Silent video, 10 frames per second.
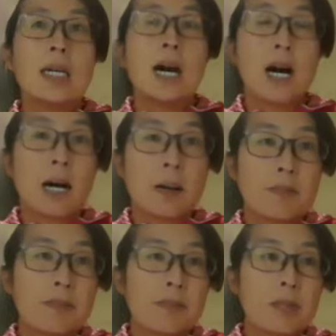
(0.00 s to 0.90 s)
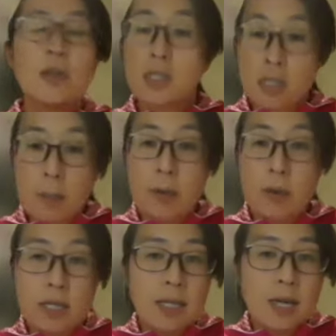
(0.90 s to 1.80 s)
um, you know, just
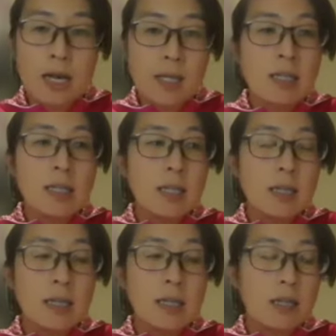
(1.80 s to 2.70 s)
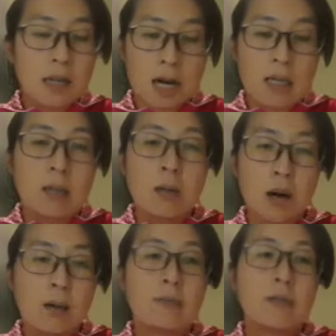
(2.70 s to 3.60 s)
supporting any kind
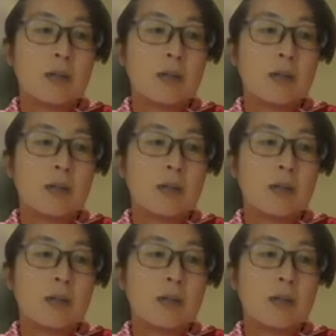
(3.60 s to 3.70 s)
of,